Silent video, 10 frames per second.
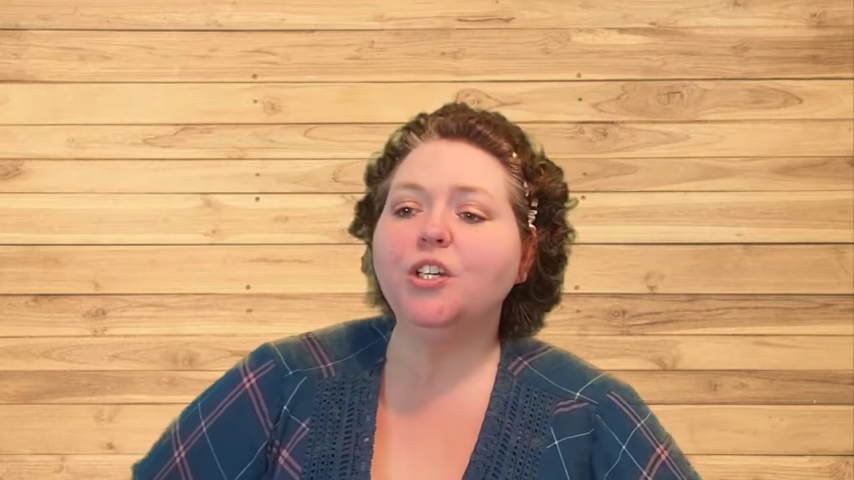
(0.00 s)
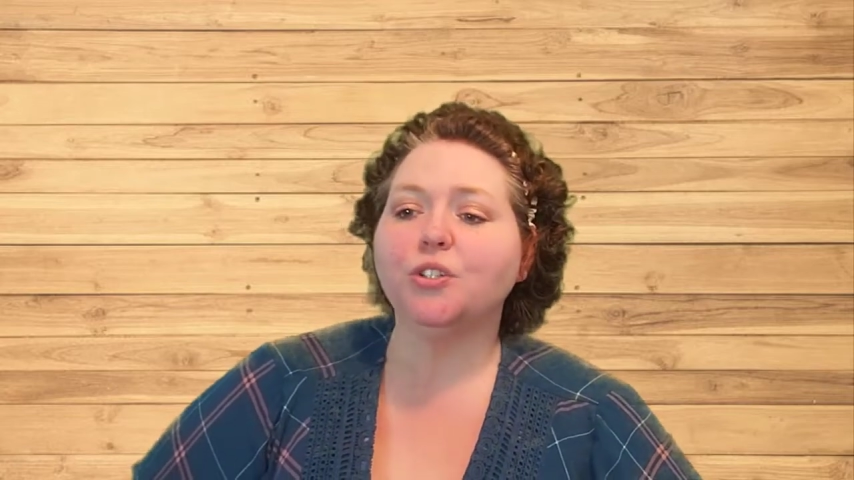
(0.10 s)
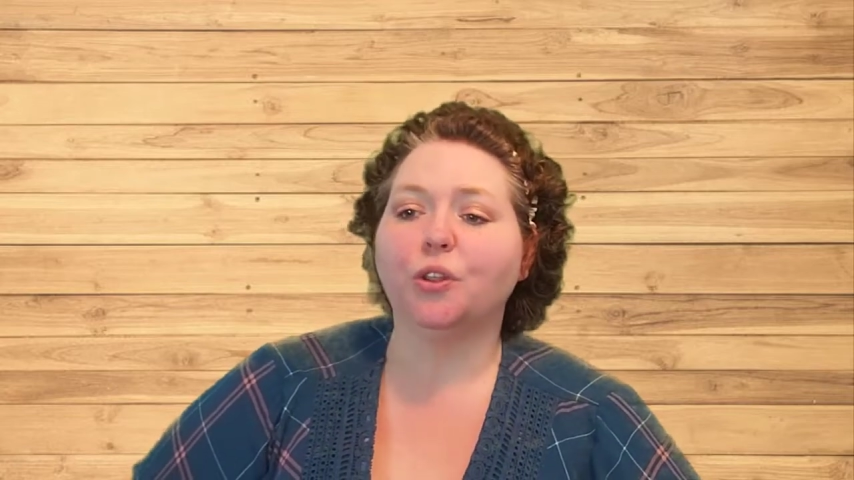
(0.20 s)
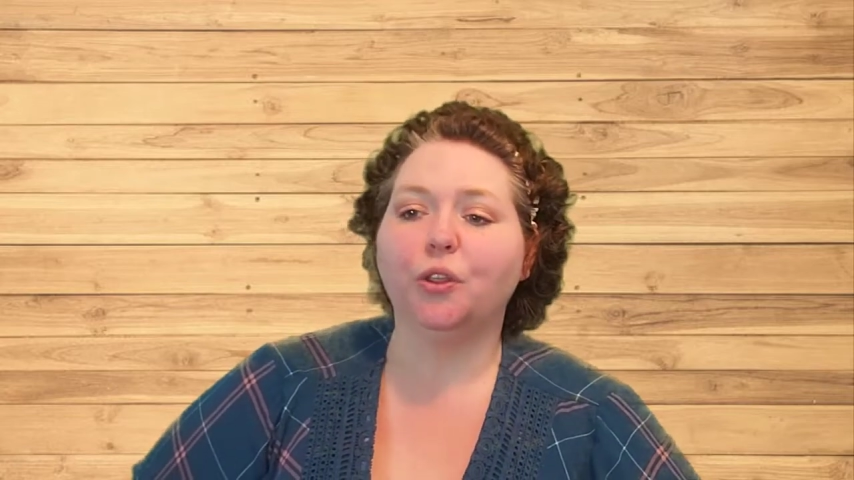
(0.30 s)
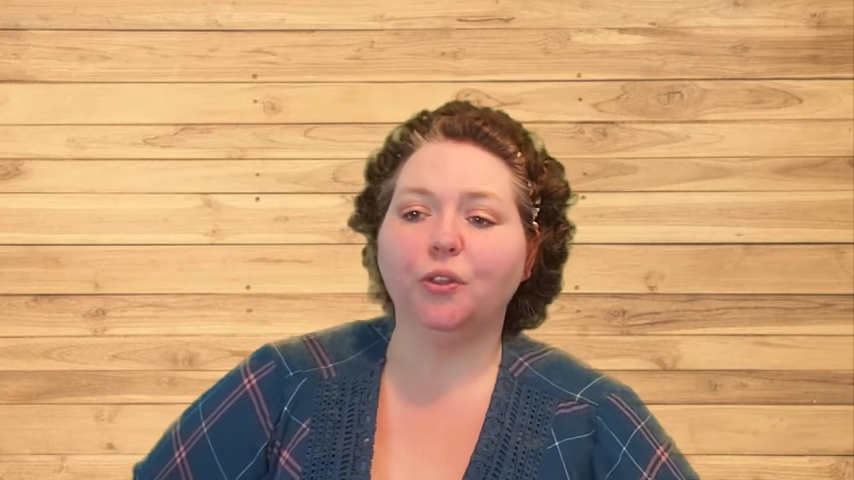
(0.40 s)

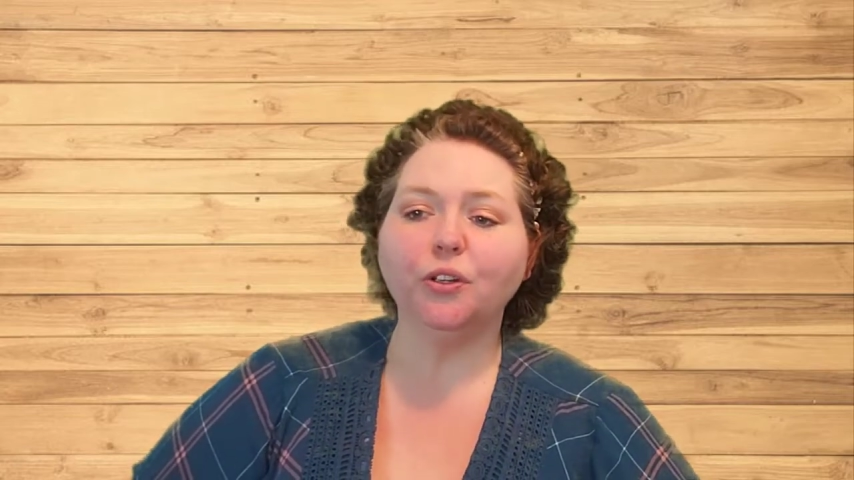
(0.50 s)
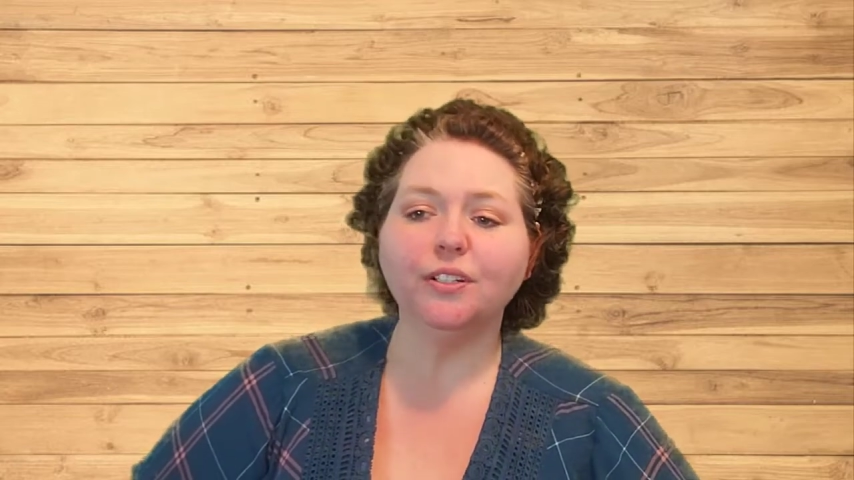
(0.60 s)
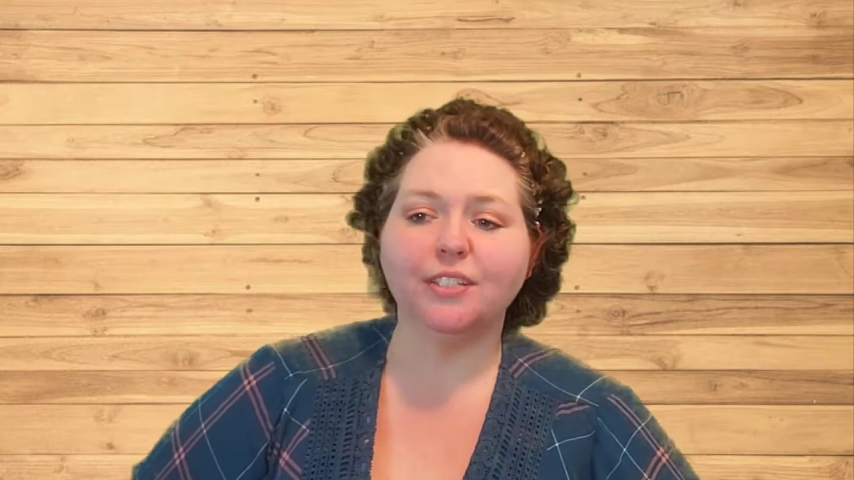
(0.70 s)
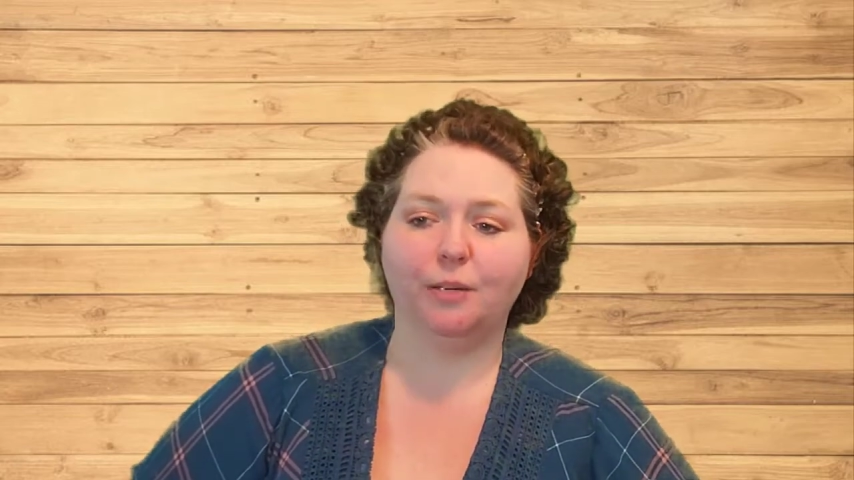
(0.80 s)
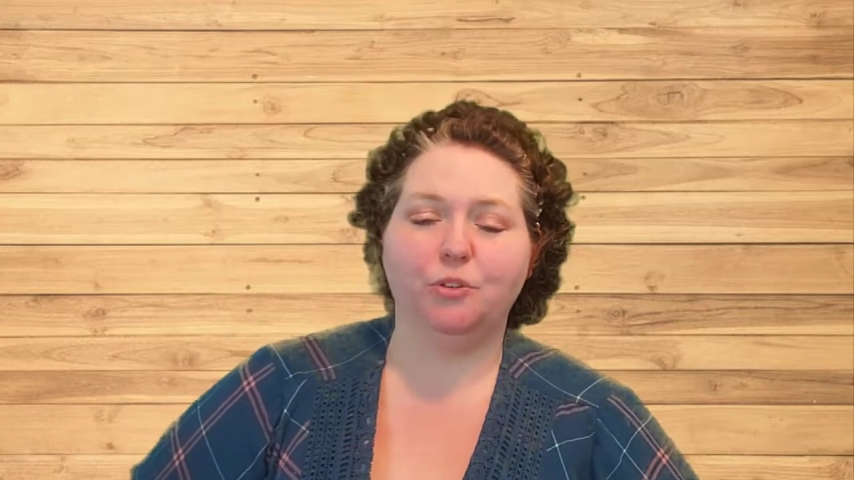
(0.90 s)
So the third
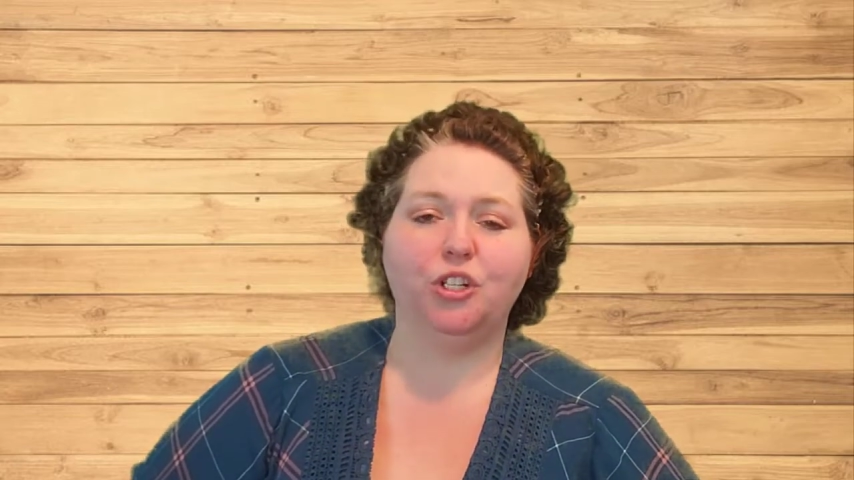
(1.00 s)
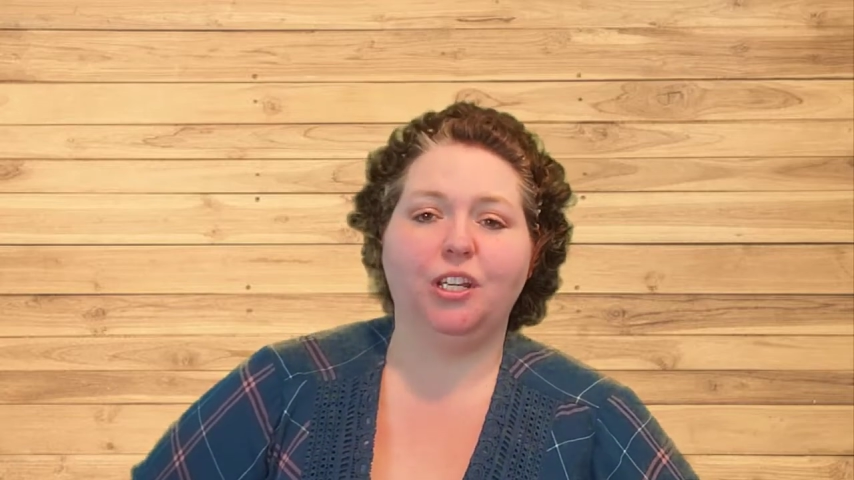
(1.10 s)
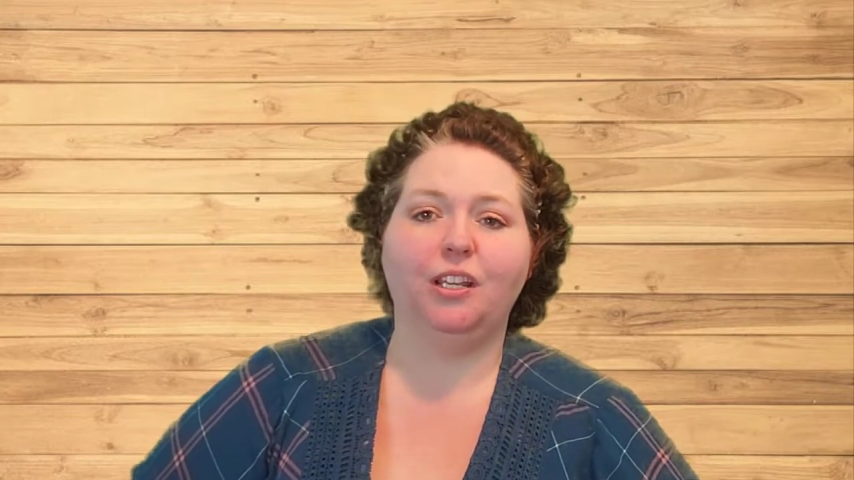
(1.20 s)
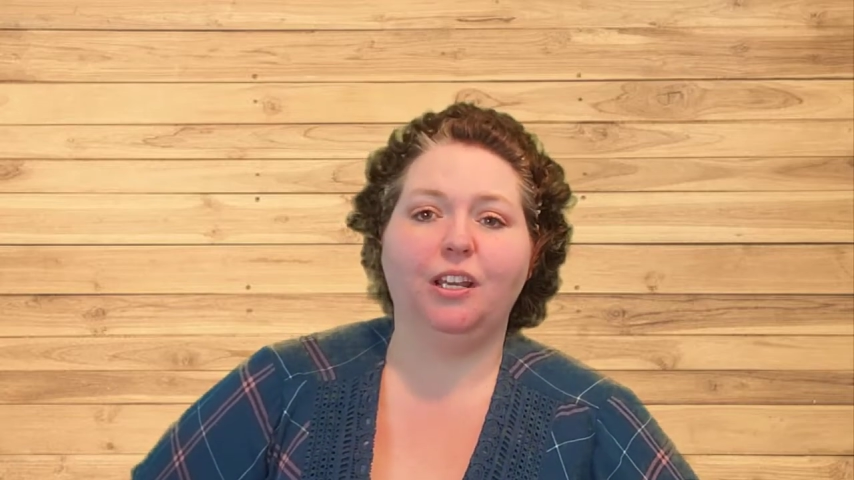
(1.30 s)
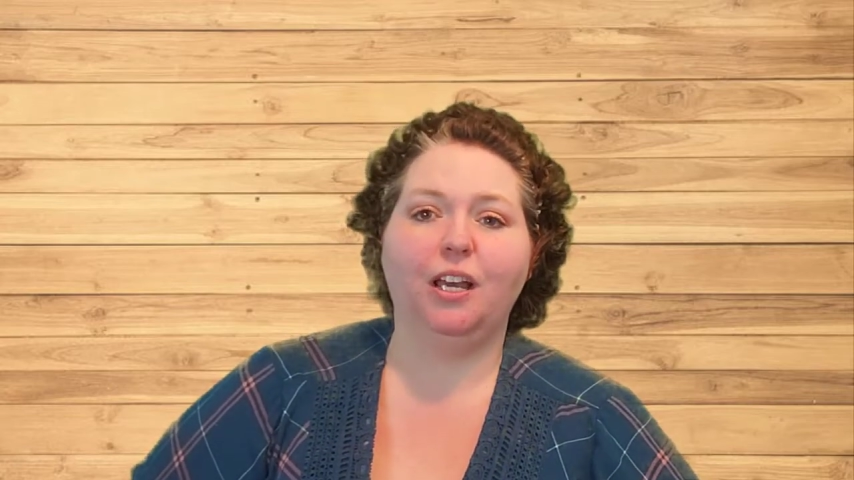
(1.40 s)

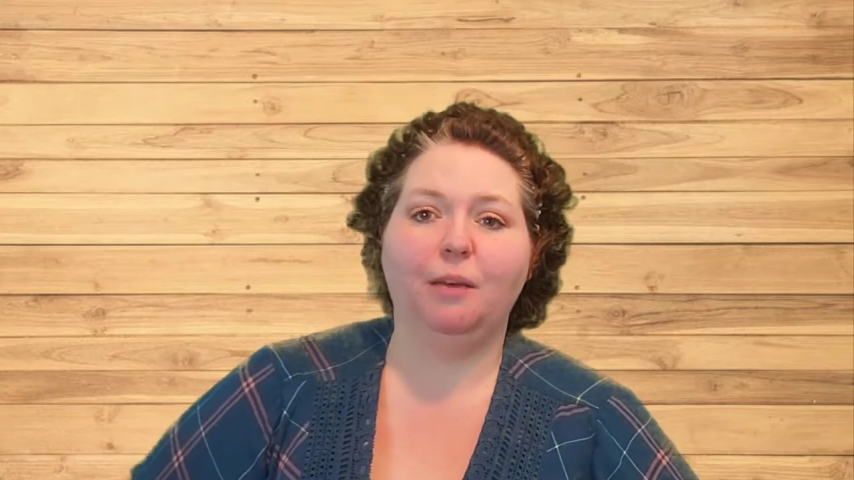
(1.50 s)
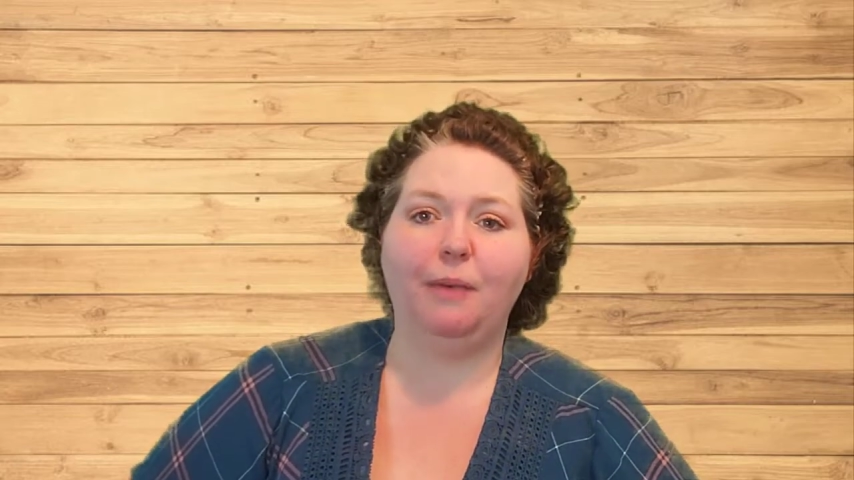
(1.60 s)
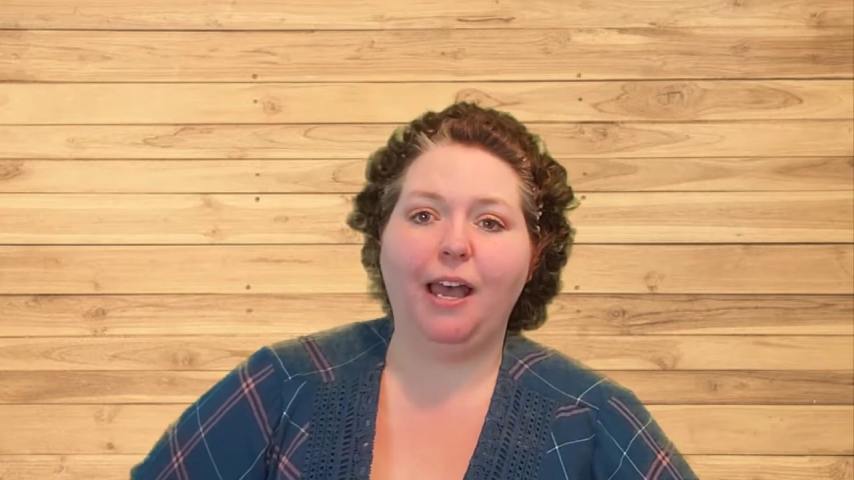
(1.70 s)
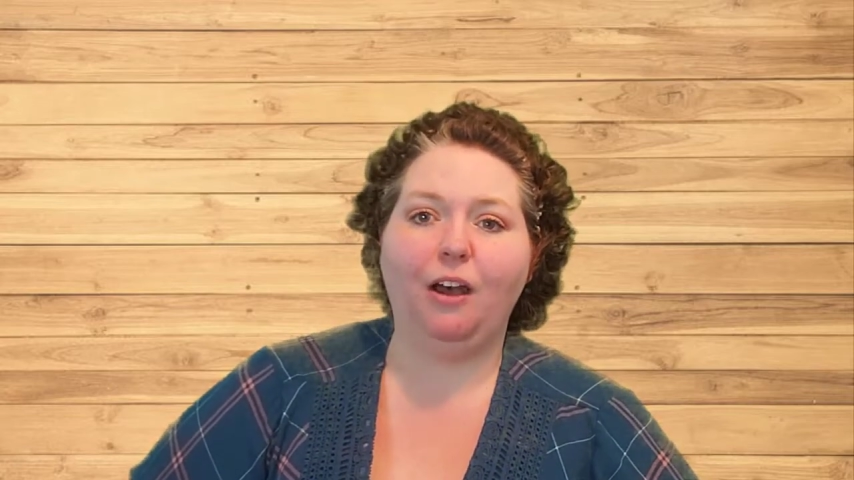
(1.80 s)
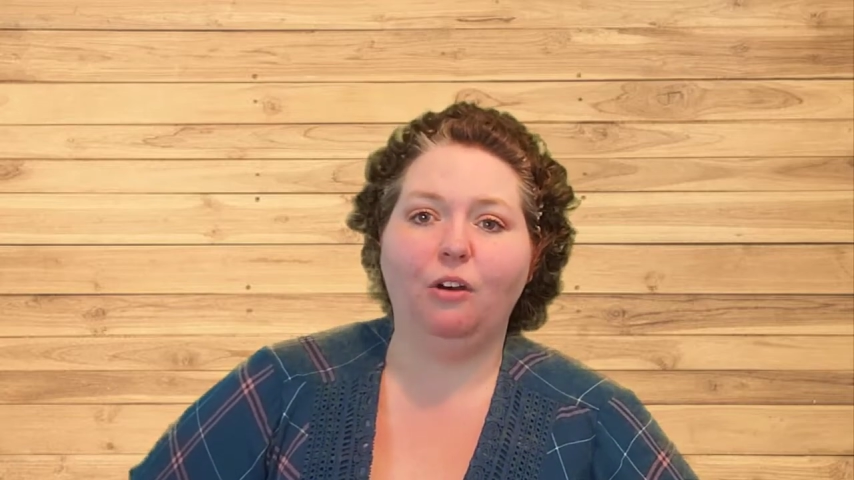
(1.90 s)
assumption
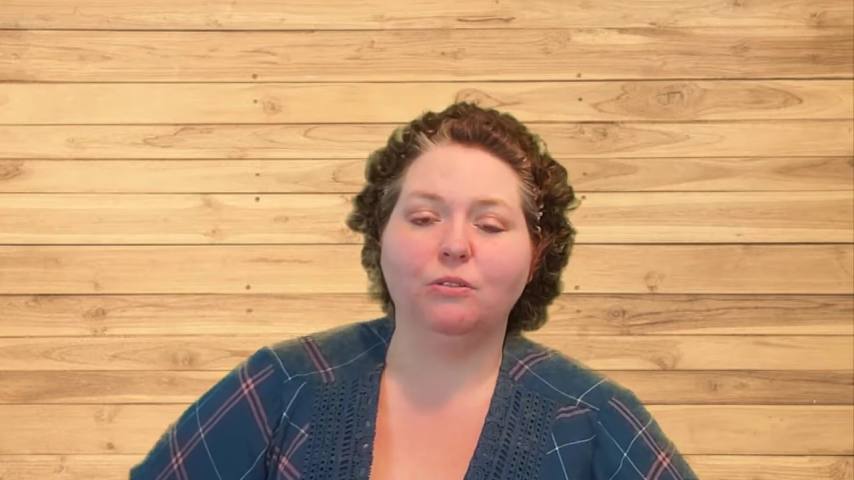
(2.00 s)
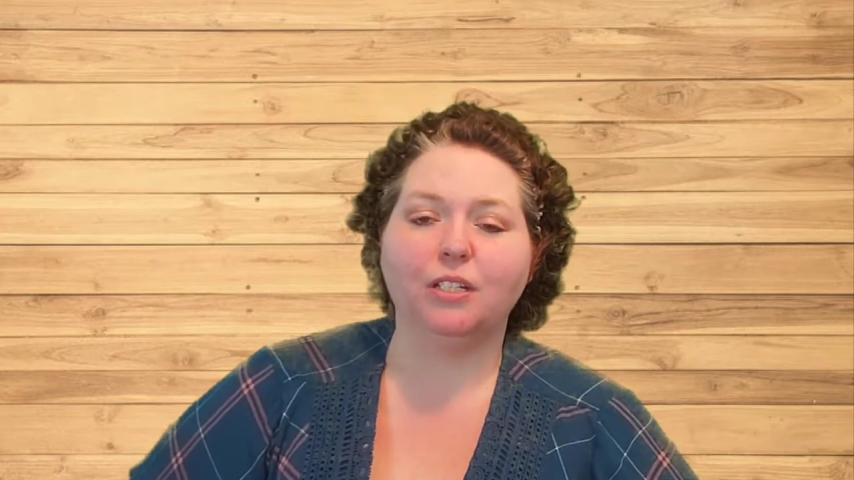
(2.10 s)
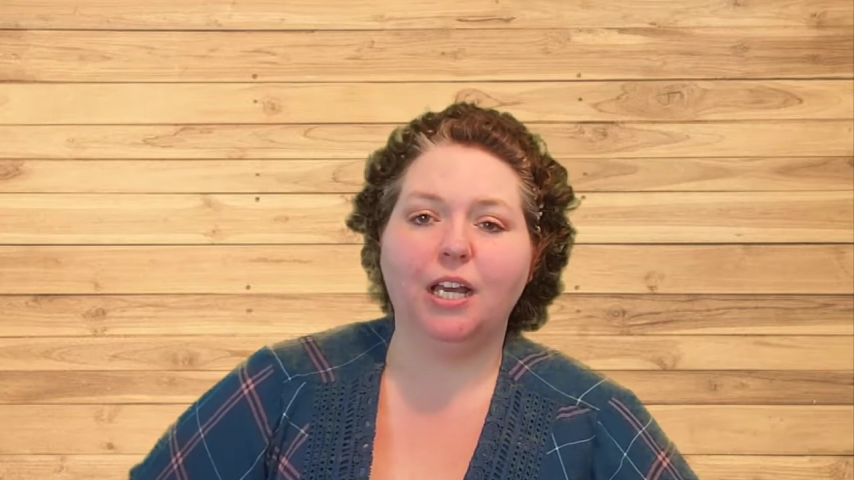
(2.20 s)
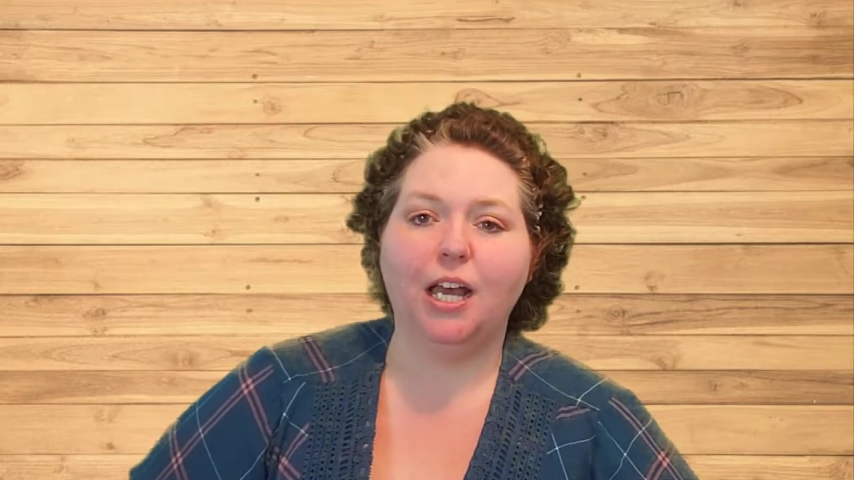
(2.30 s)
about